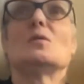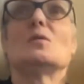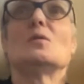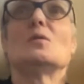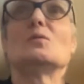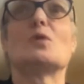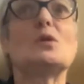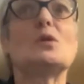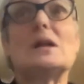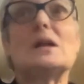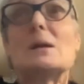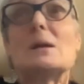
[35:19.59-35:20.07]

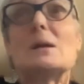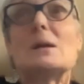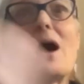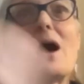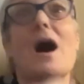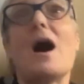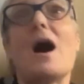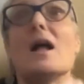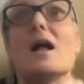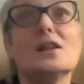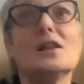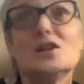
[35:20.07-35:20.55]
wrote an
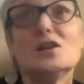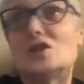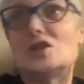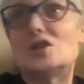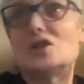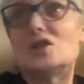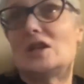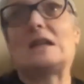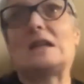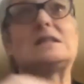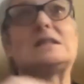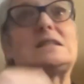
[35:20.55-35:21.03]

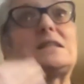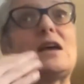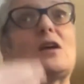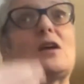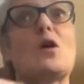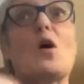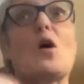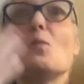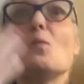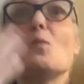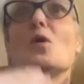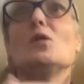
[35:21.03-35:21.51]
apology and
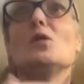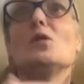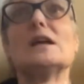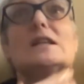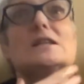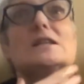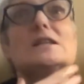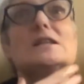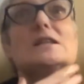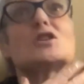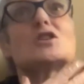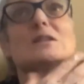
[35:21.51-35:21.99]
said, "Oh, well,
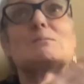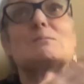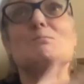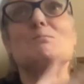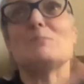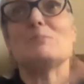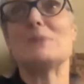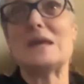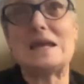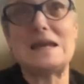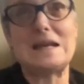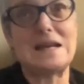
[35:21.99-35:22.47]
let's just
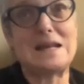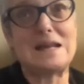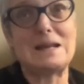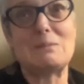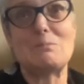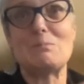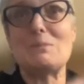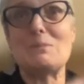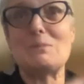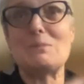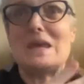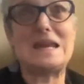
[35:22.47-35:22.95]
meet
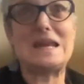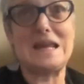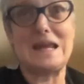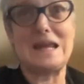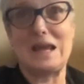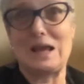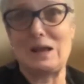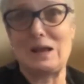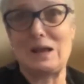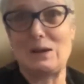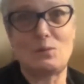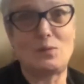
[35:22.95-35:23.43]
in
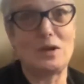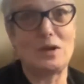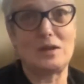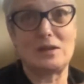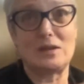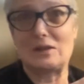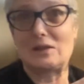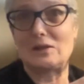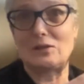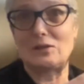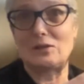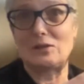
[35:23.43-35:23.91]
meeting with
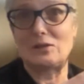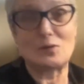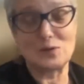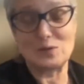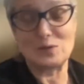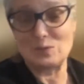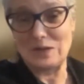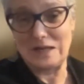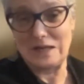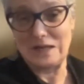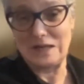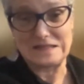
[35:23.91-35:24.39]

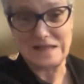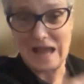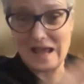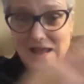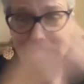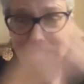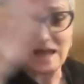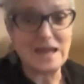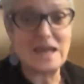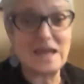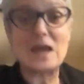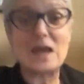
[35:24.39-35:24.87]
those we," and
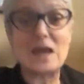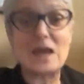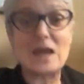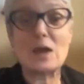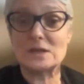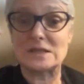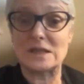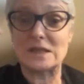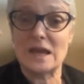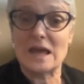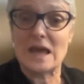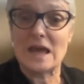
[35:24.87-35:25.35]
like it
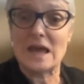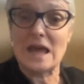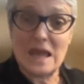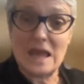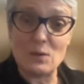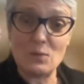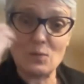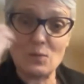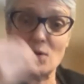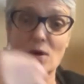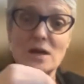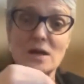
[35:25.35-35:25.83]
was
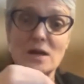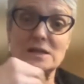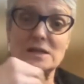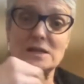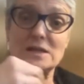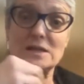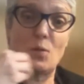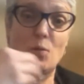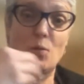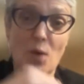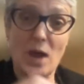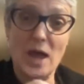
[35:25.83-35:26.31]

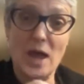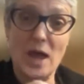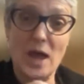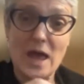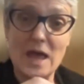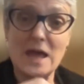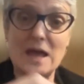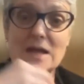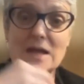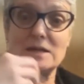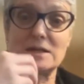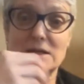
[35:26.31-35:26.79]
a
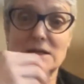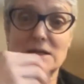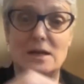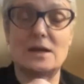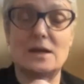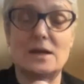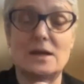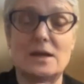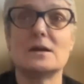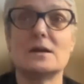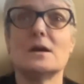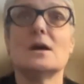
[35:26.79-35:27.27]
way
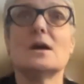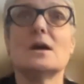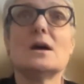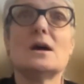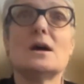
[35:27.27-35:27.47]
to